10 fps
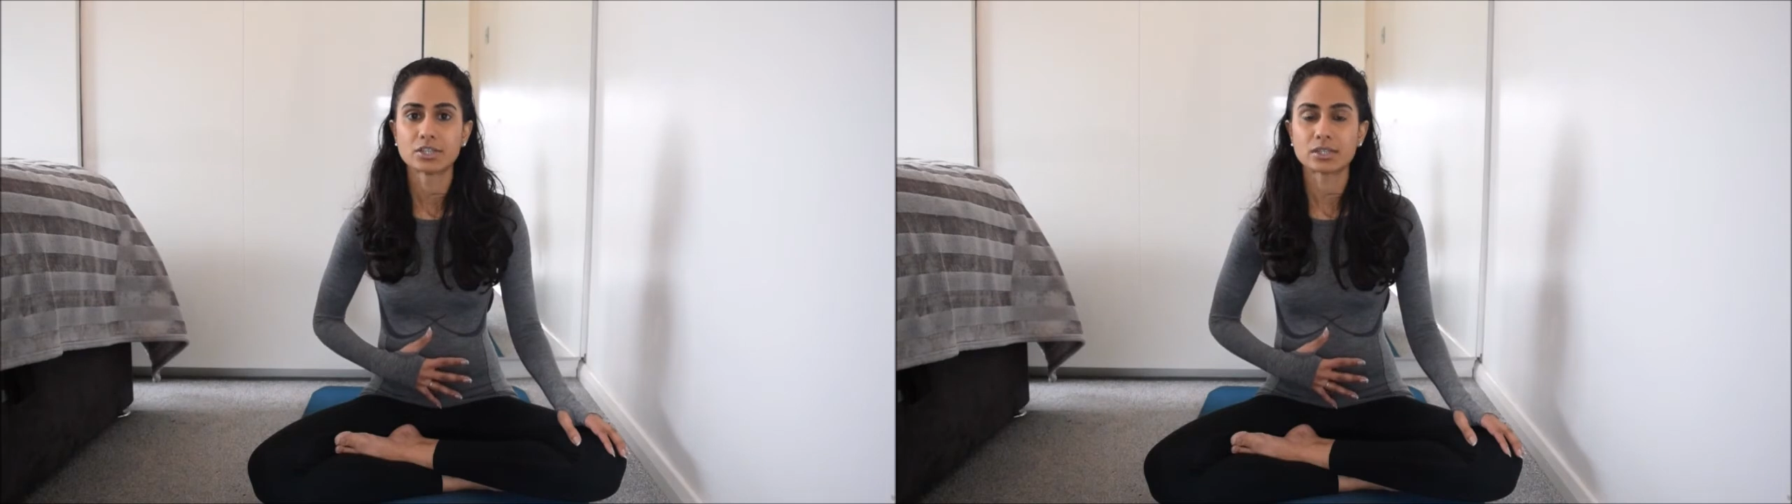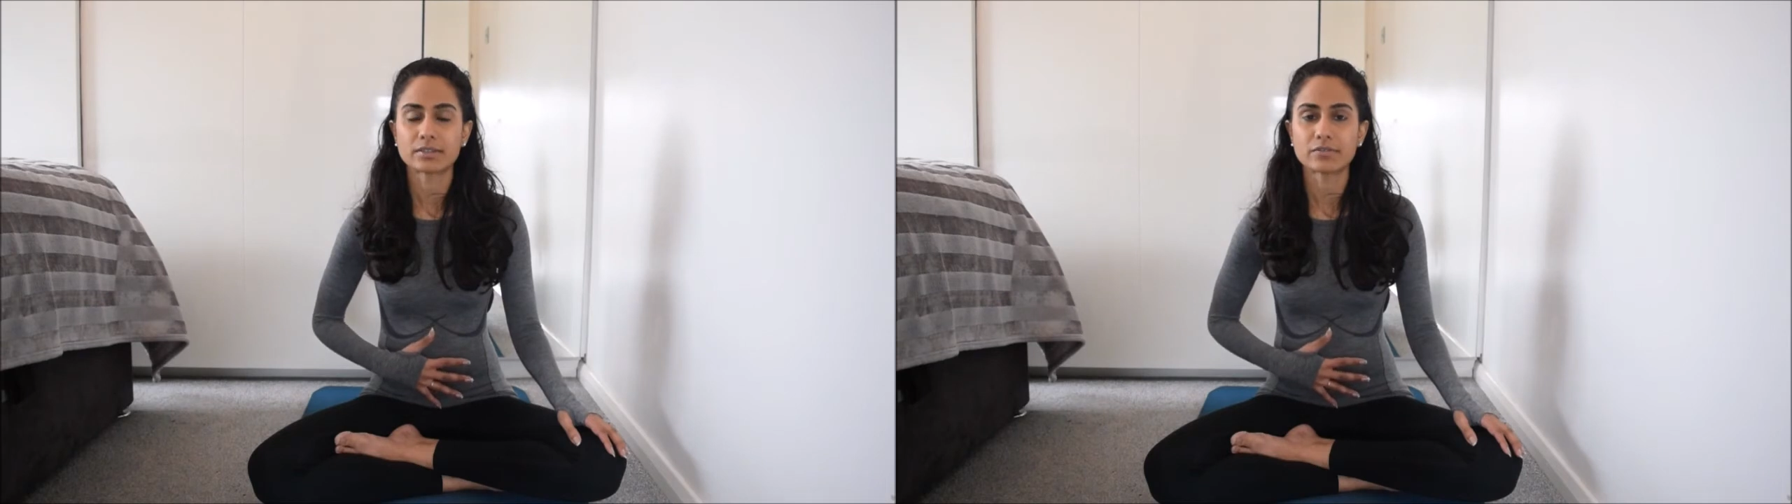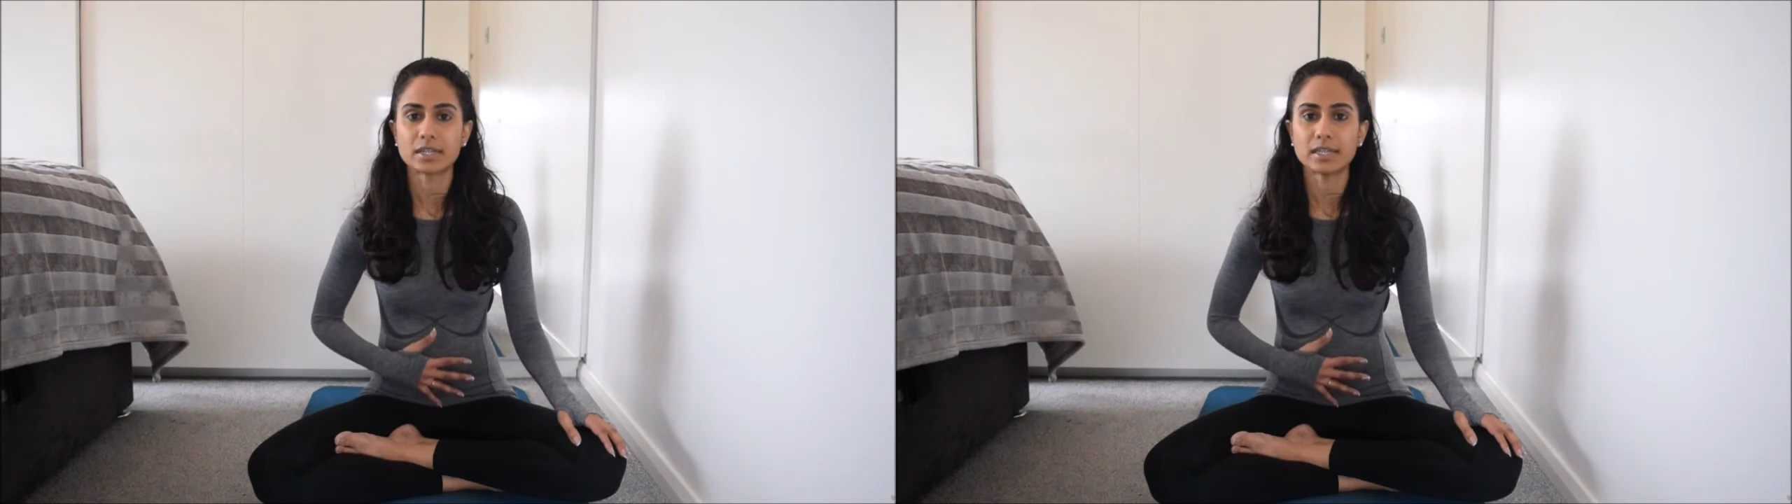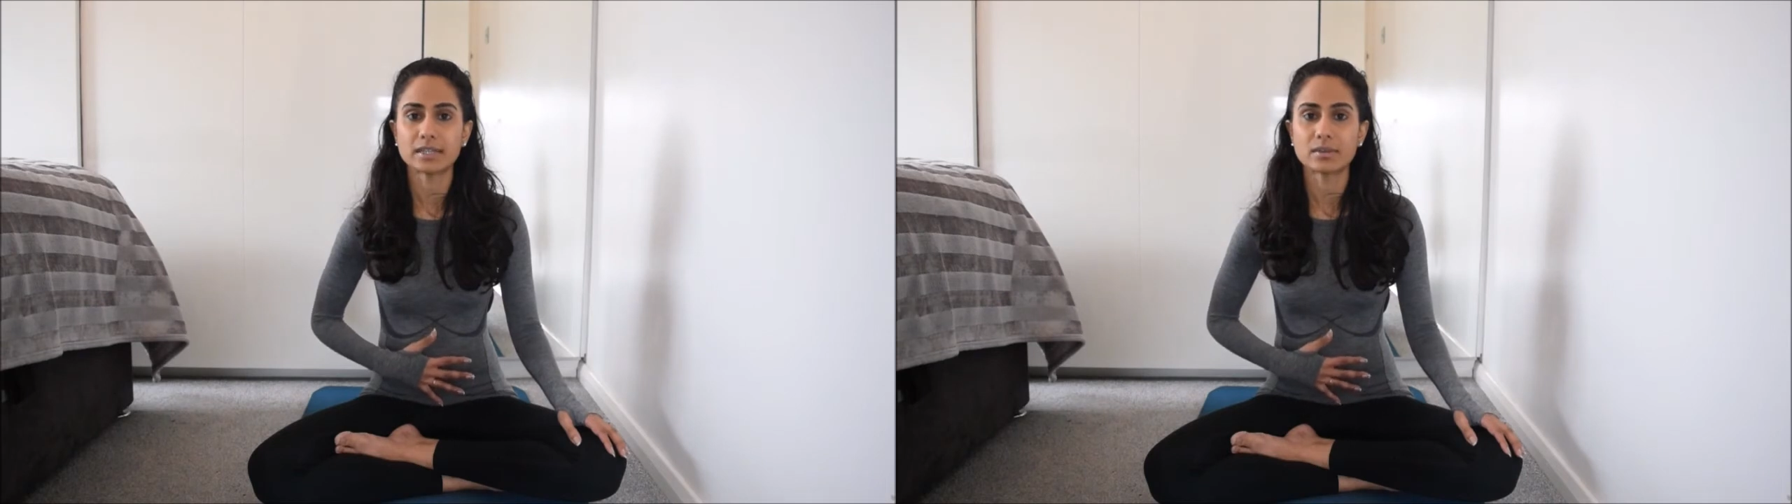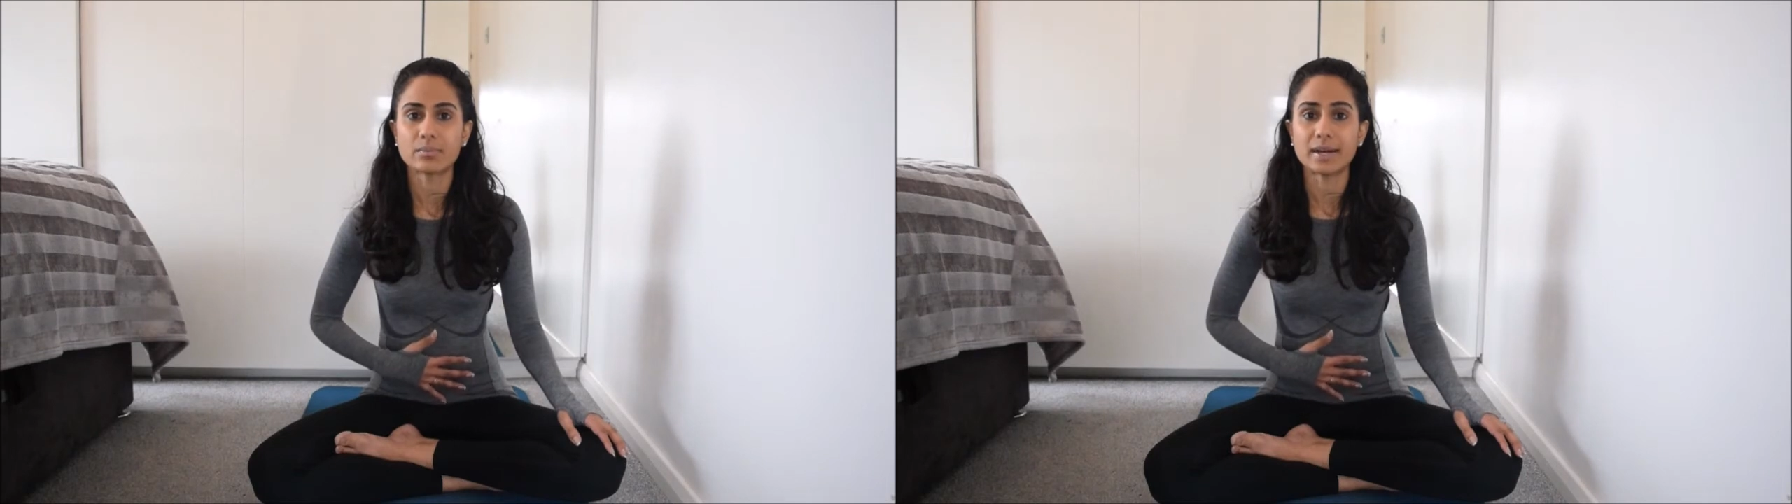just
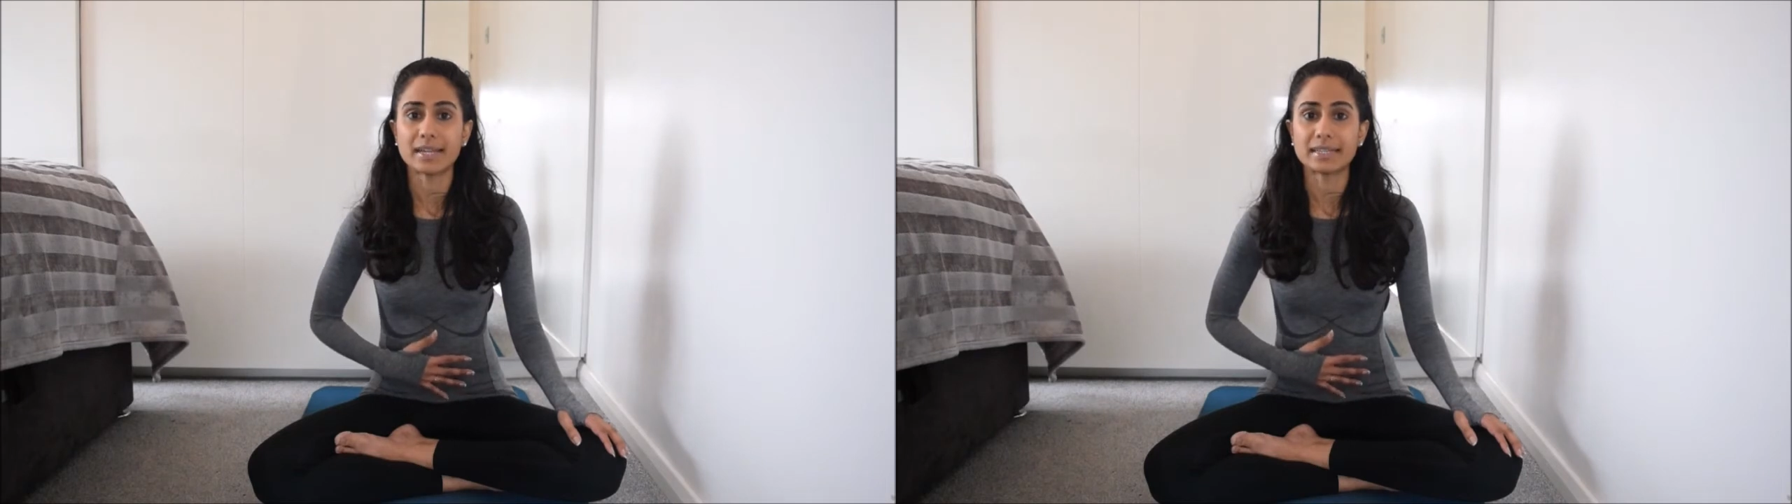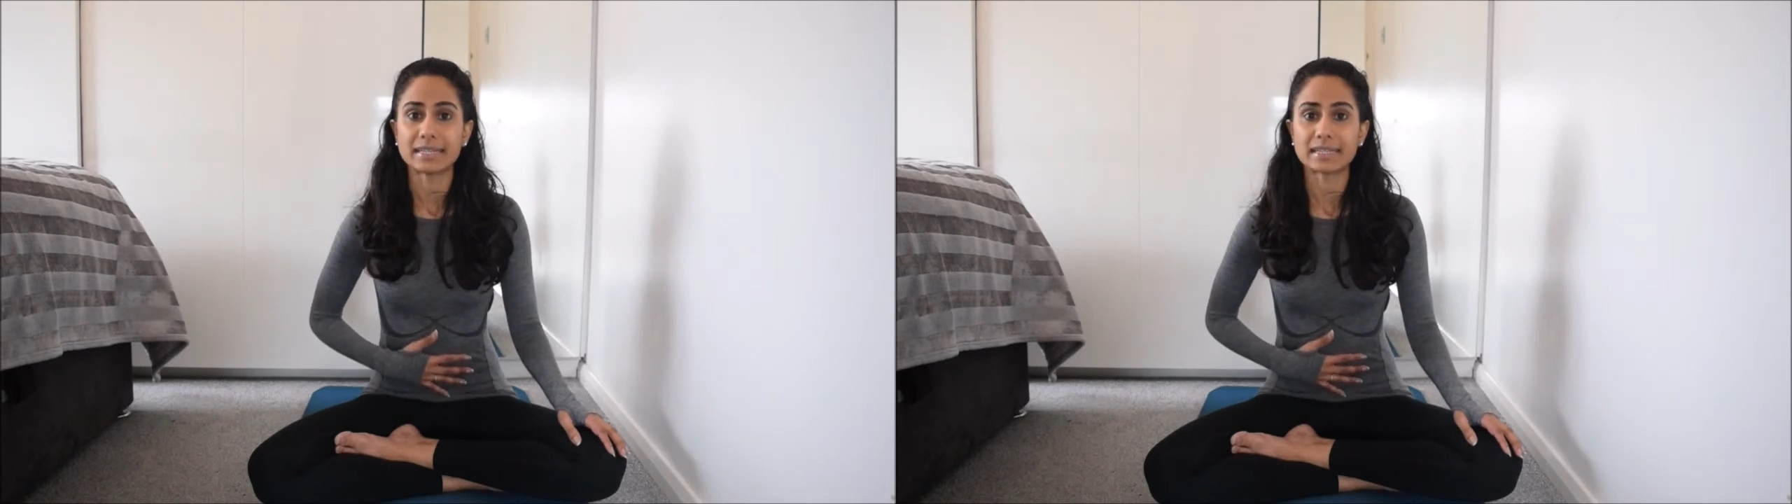feeling the belly